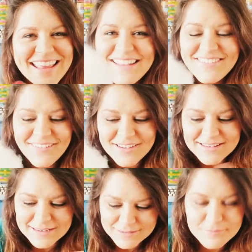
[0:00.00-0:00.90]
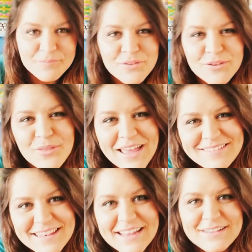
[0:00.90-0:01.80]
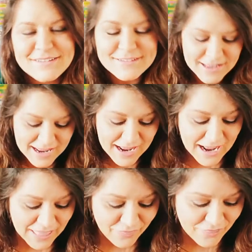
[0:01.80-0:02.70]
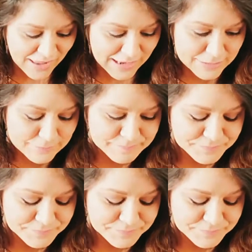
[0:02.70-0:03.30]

inside it. So that's next. And then